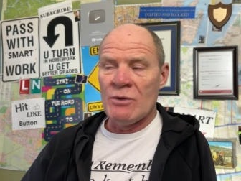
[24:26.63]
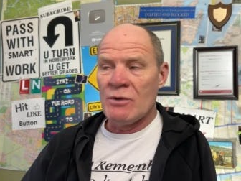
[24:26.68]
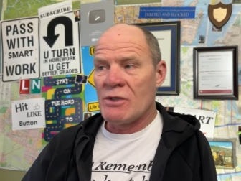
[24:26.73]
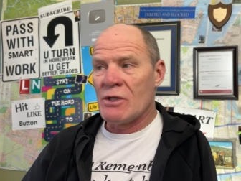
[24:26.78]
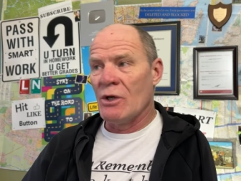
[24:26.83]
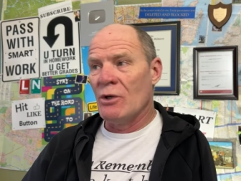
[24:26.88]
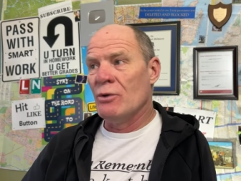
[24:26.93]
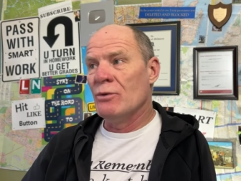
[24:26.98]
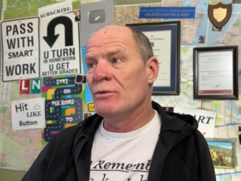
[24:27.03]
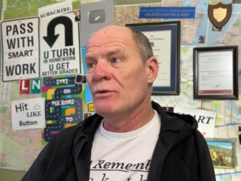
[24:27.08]

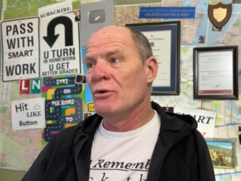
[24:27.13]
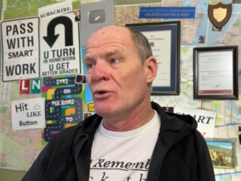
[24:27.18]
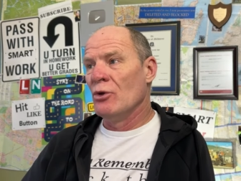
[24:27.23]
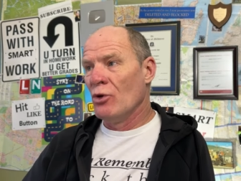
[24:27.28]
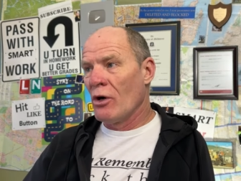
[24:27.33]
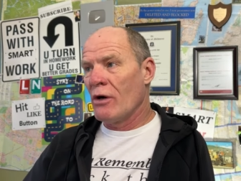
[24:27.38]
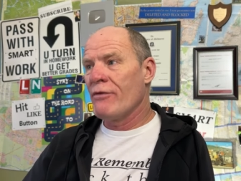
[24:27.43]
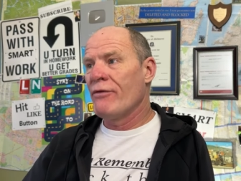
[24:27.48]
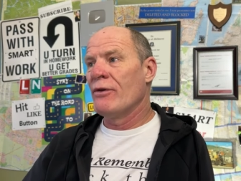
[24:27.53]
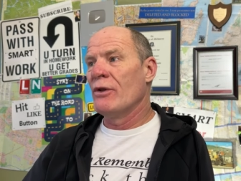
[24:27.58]
So
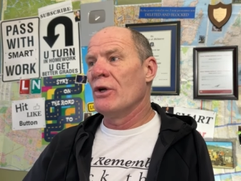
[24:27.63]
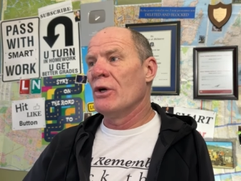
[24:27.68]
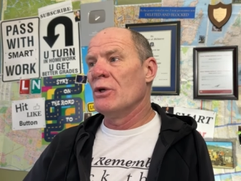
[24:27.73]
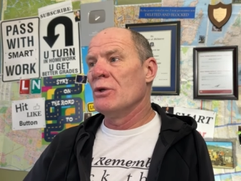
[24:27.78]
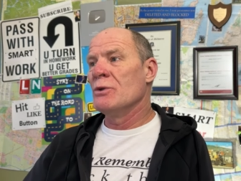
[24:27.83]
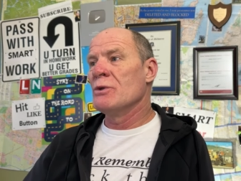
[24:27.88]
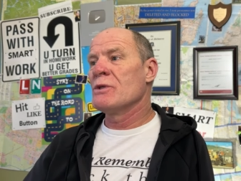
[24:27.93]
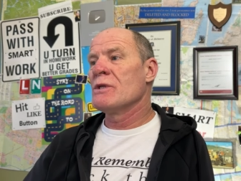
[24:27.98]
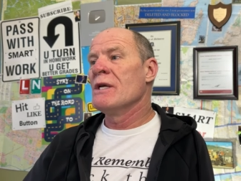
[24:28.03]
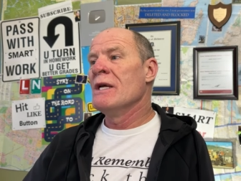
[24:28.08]
look for
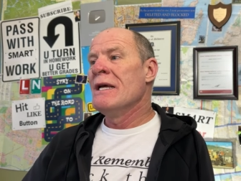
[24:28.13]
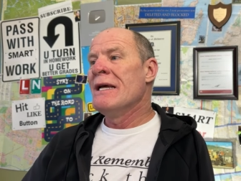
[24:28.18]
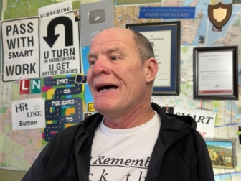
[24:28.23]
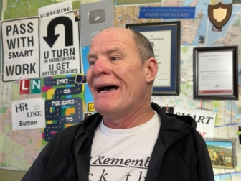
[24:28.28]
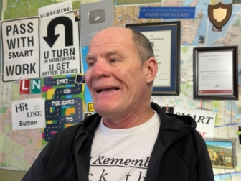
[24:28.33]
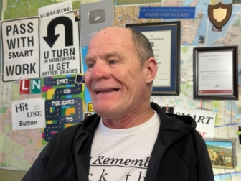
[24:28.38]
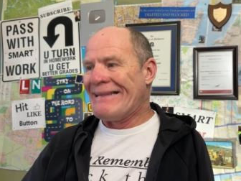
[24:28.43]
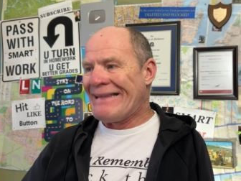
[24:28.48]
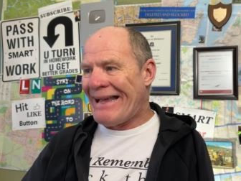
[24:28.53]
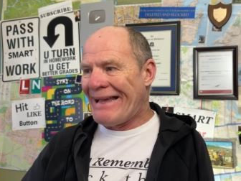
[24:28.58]
those,
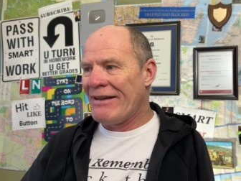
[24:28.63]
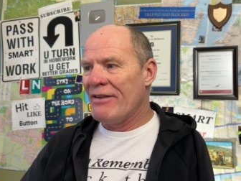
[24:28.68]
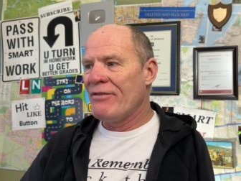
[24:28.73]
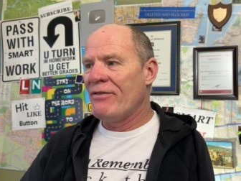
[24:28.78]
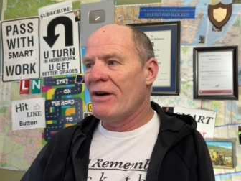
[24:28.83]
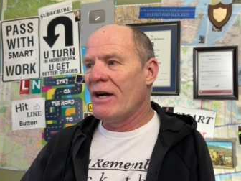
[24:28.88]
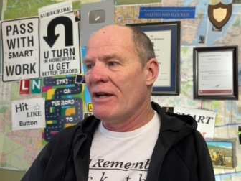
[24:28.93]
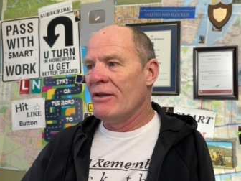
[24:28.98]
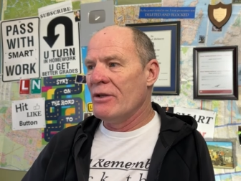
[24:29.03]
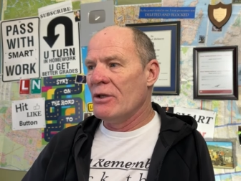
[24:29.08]

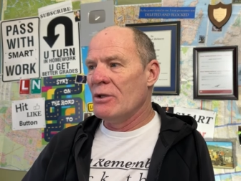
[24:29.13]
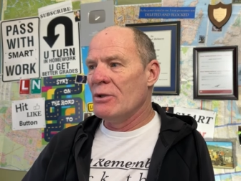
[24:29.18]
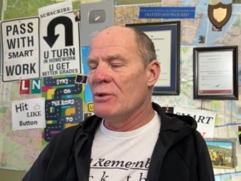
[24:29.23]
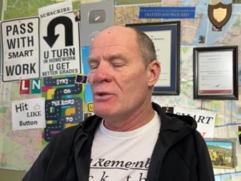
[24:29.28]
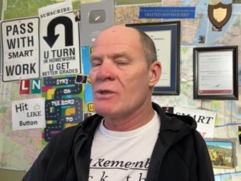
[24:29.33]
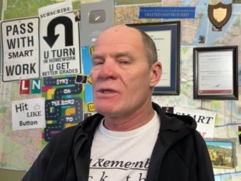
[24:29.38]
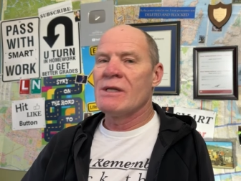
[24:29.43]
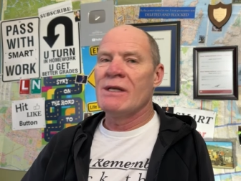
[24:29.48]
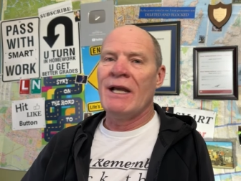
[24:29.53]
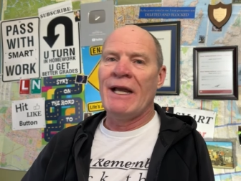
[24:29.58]
identify
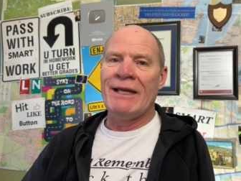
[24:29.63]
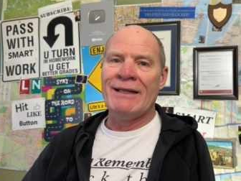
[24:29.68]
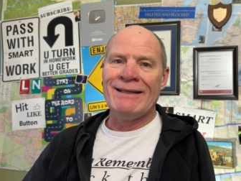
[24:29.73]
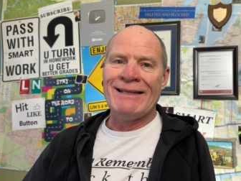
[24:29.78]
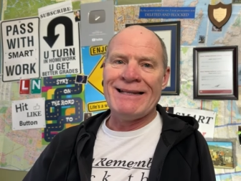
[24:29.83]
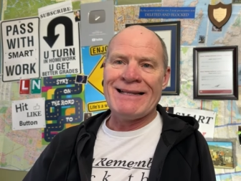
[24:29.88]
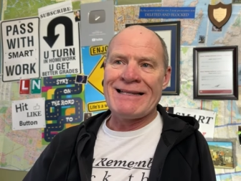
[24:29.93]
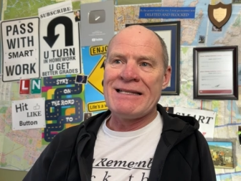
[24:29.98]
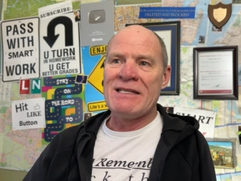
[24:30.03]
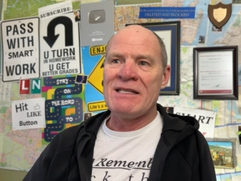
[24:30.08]
those, and
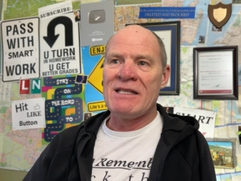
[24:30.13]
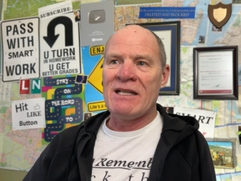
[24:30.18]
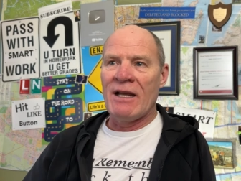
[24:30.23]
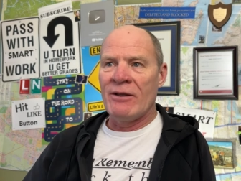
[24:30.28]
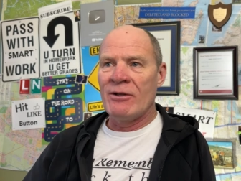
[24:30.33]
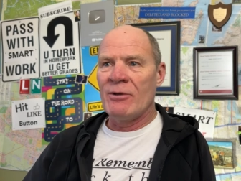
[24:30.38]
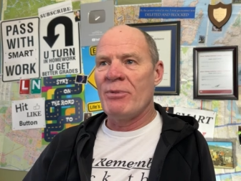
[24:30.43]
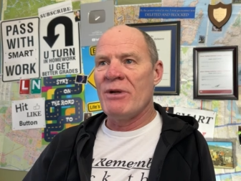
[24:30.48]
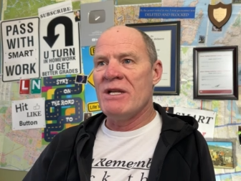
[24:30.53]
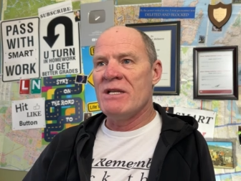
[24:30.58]
this is the
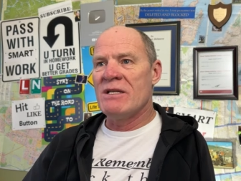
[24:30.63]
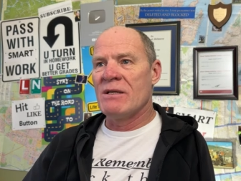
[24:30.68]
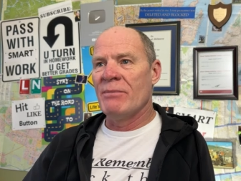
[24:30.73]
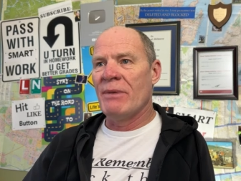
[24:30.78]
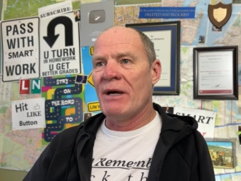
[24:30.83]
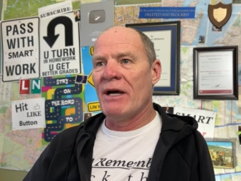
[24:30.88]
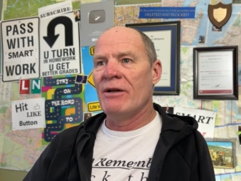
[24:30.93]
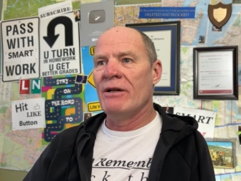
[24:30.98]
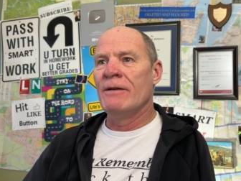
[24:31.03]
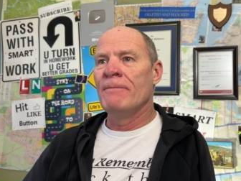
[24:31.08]
other piece
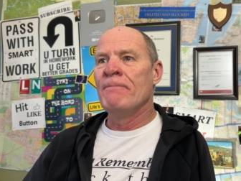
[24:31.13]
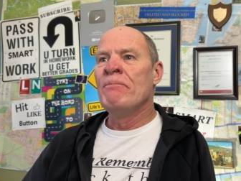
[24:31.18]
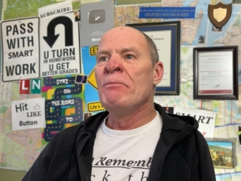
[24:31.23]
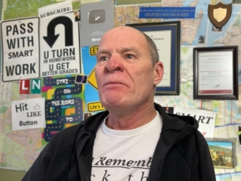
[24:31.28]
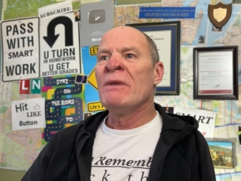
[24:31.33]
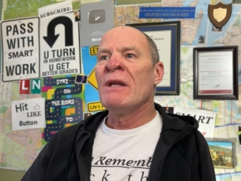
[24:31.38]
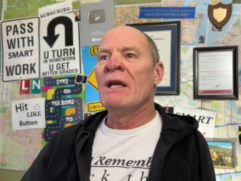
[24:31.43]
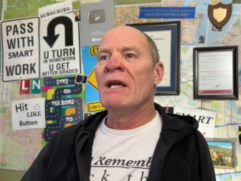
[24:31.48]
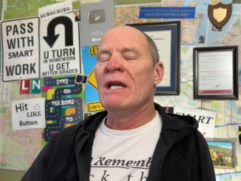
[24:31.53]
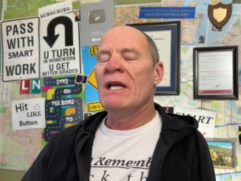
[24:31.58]
about it
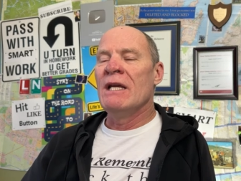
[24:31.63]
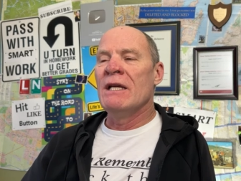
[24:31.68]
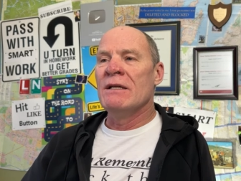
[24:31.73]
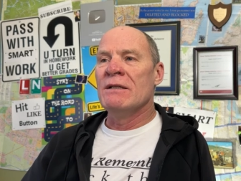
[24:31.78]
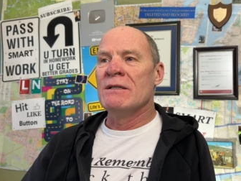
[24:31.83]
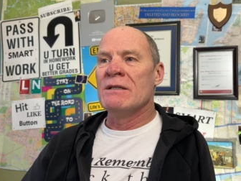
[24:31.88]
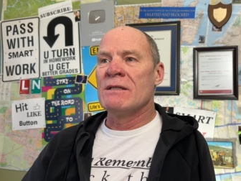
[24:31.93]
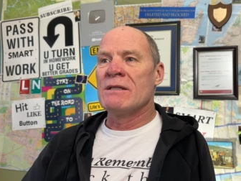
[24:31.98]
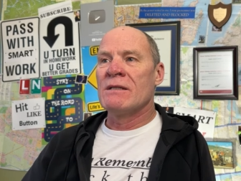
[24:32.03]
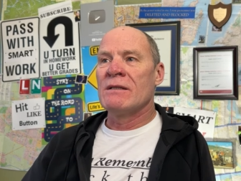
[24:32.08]

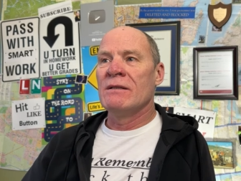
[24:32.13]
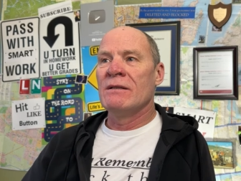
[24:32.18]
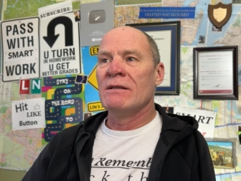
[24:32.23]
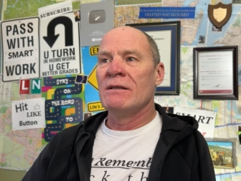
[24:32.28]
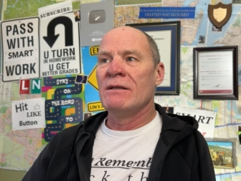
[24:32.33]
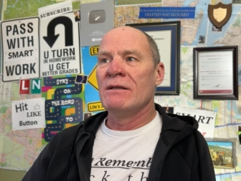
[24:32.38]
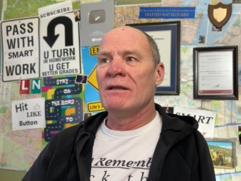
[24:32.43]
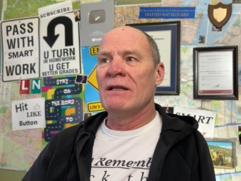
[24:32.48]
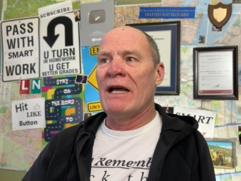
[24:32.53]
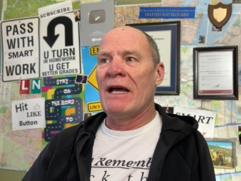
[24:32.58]
is
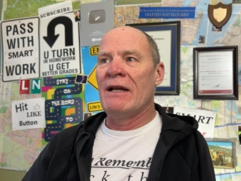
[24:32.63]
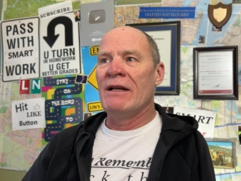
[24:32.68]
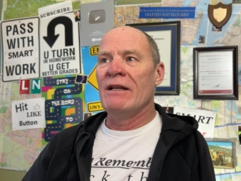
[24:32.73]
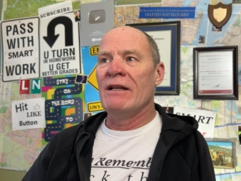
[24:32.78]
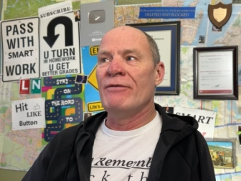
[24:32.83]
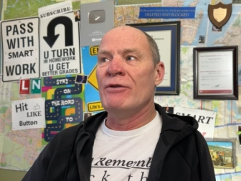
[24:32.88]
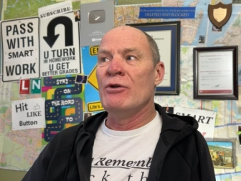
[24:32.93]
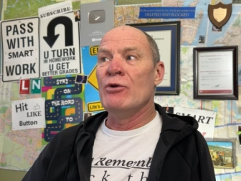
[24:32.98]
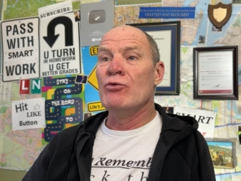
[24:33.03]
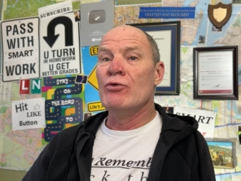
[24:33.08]
that
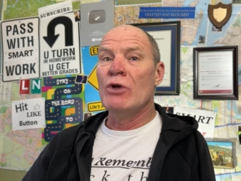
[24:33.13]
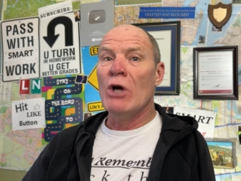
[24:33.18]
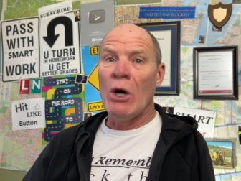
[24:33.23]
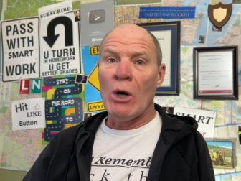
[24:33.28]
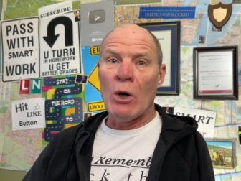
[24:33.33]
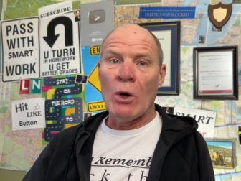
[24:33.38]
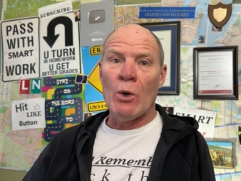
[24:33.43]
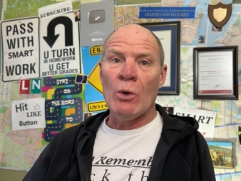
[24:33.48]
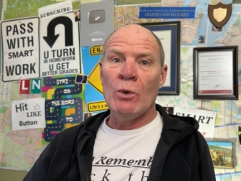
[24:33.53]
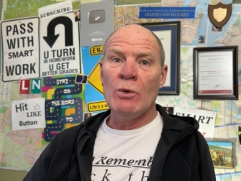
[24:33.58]
if you
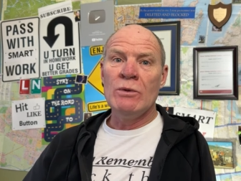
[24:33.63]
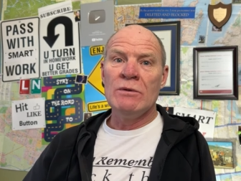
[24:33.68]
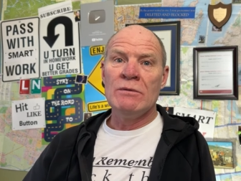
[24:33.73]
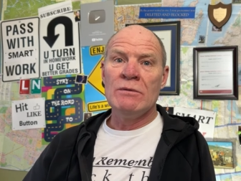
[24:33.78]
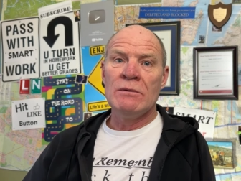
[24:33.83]
know